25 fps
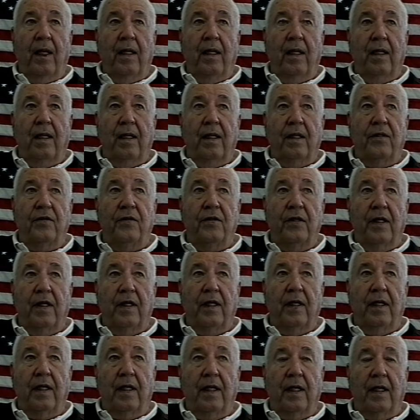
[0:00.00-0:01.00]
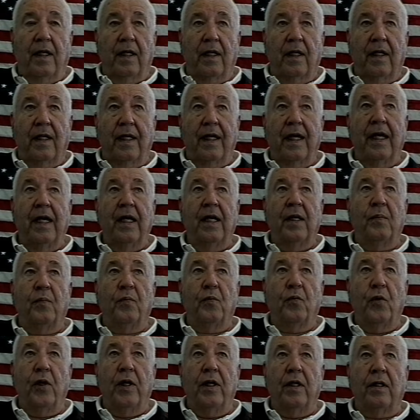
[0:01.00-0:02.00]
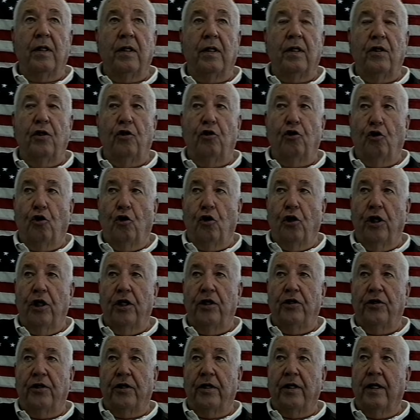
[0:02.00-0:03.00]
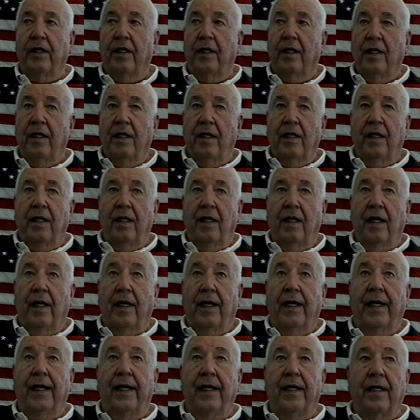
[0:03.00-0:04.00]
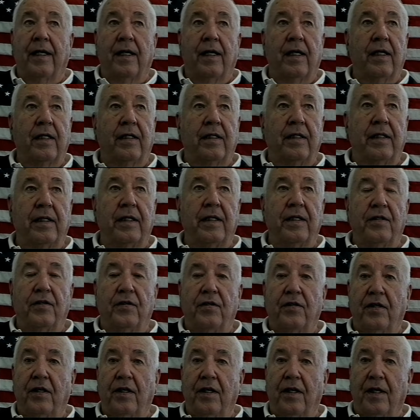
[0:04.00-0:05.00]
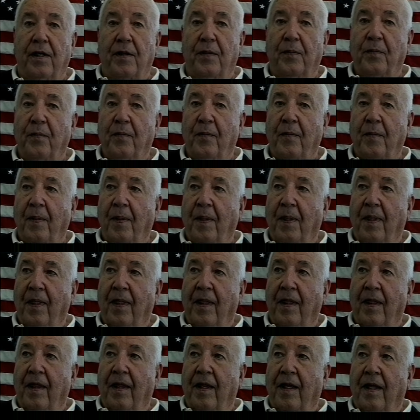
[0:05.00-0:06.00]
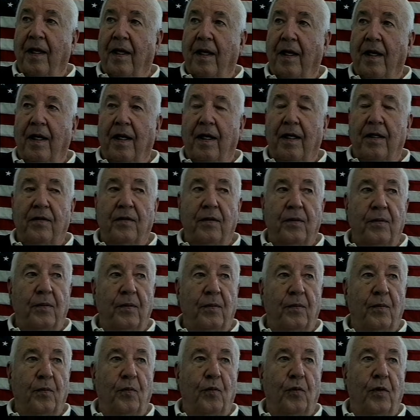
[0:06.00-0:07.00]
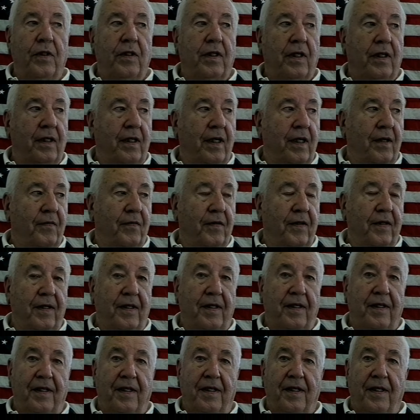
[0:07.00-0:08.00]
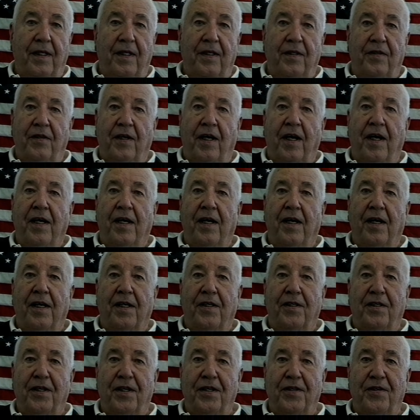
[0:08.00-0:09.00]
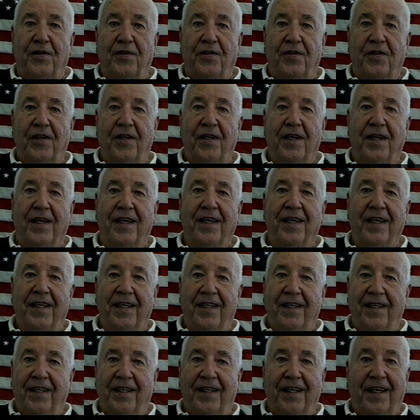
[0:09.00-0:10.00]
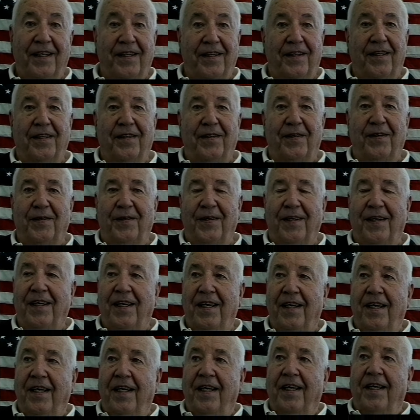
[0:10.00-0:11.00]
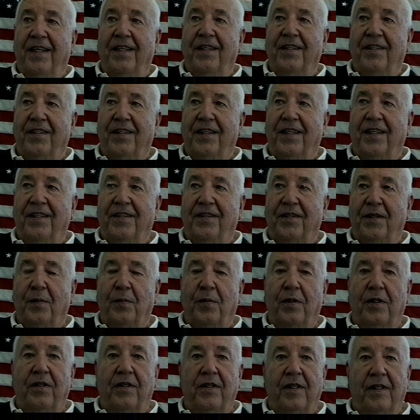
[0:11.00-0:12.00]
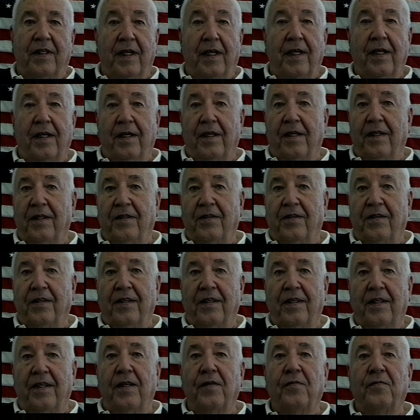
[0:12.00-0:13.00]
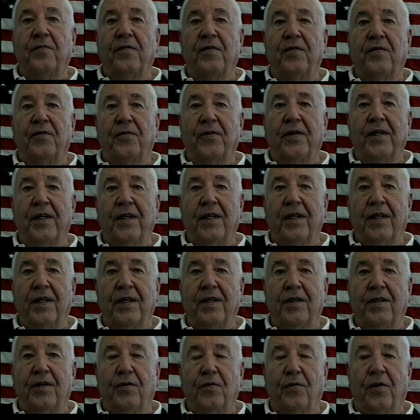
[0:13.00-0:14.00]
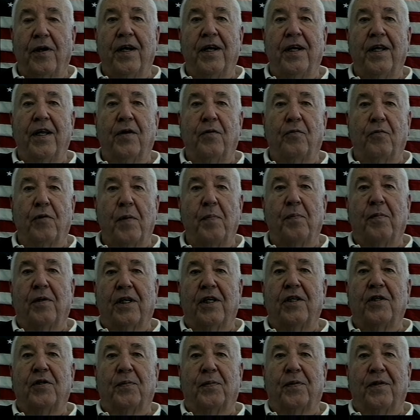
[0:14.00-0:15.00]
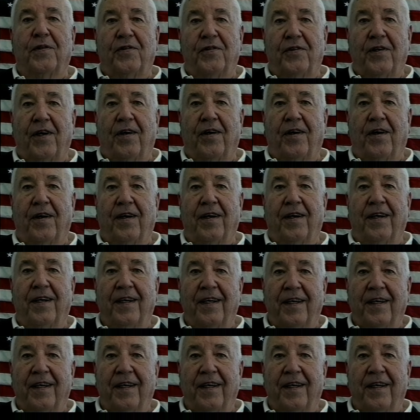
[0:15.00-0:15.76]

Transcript: and it said uh, Camp Wheeler, Georgia, IRTC. And I said, what the devil is IRTC? And someone said, that is Infantry Training Replacement Center.